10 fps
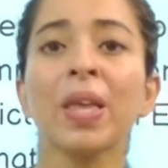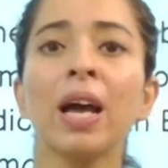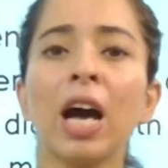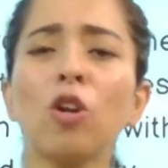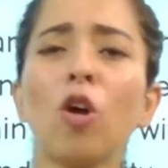
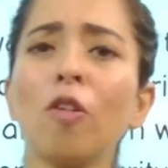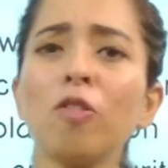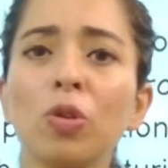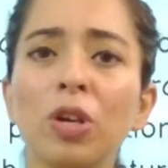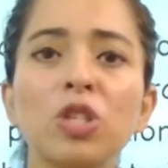A lot of
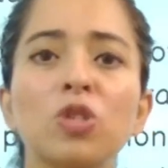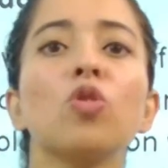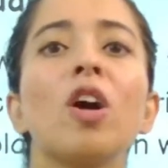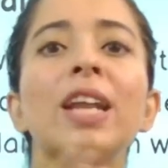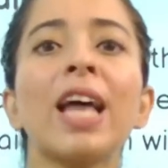students do
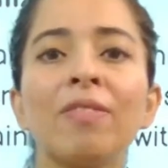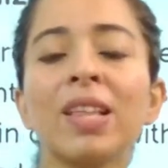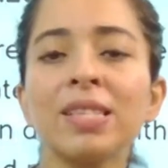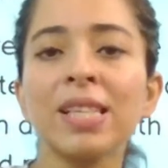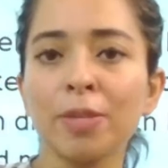not have
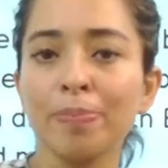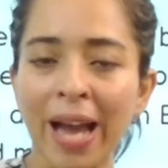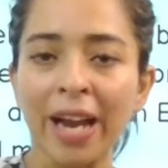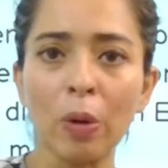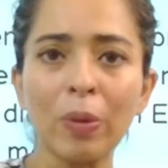this as
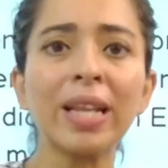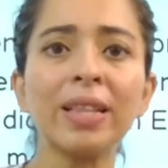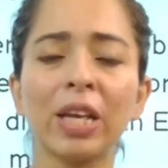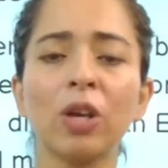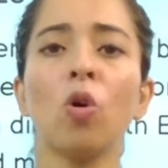background and
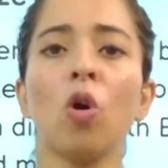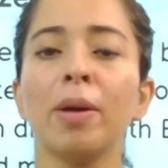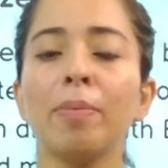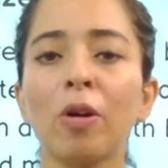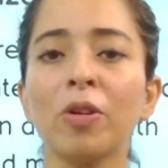they go on
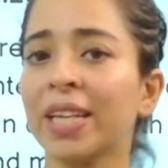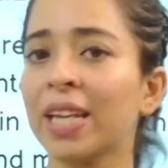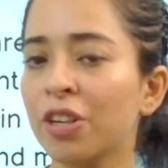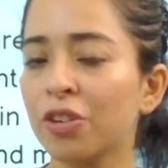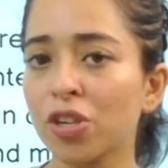about taking
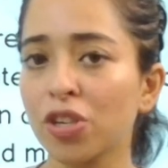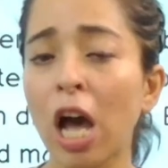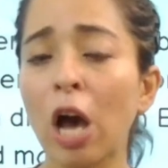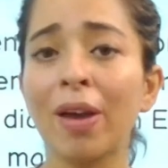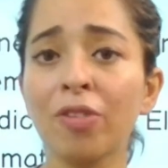literature.
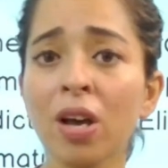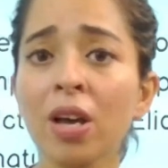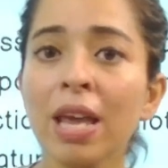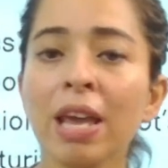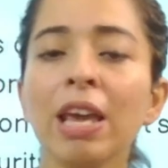However,
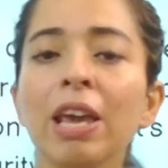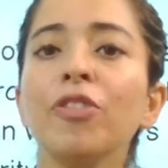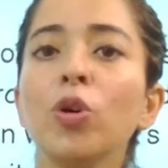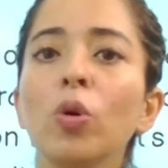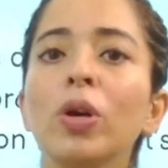if
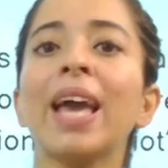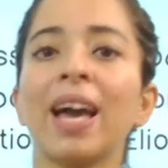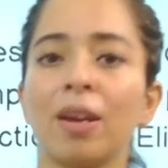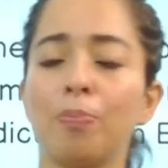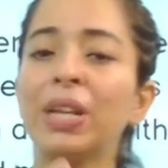you
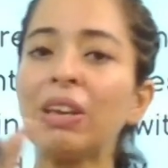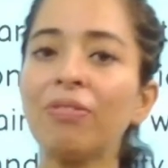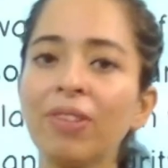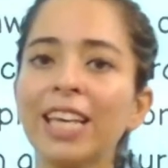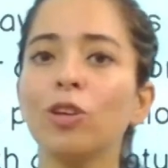can,
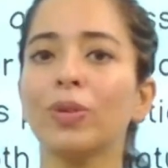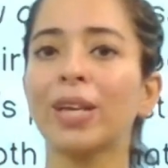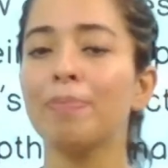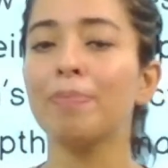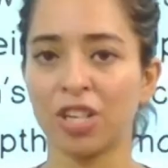briefly you
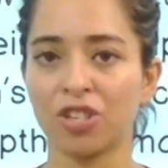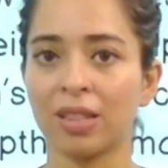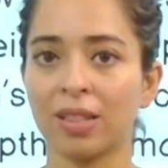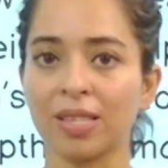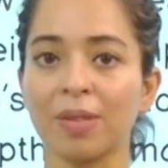can
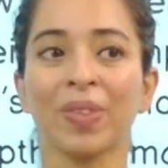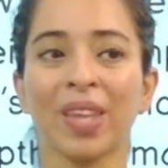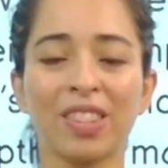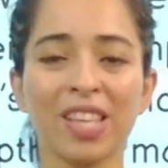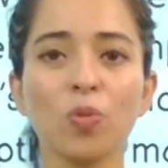mention this.
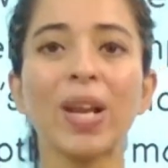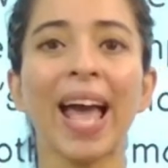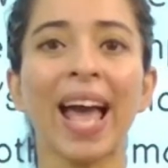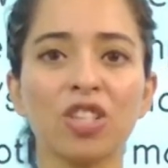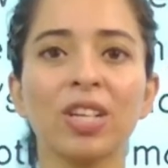This will
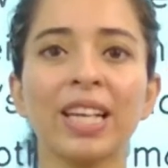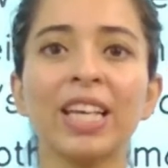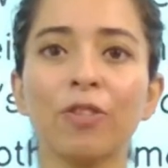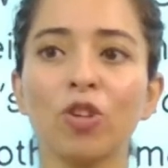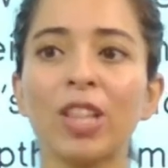actually
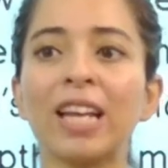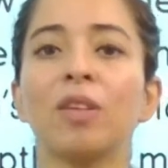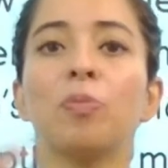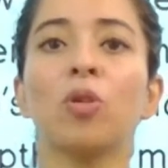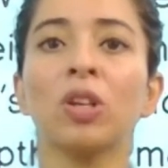give you that
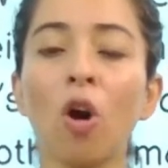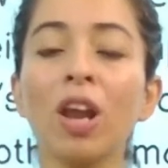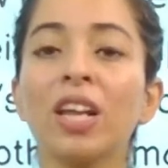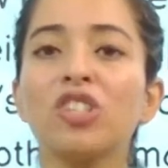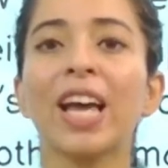the
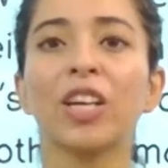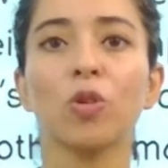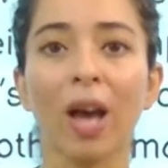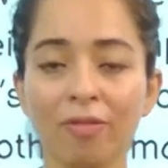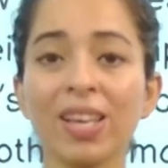knowledge that you
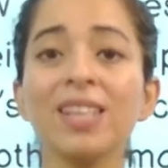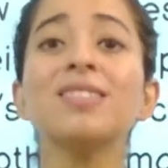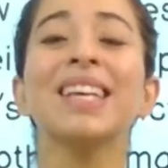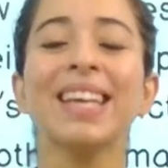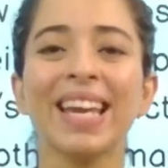have is
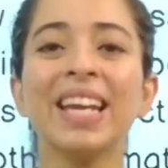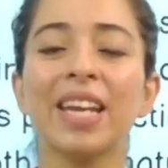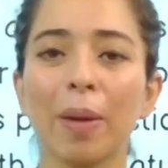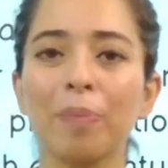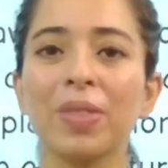in
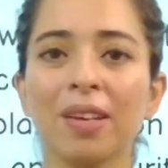depth.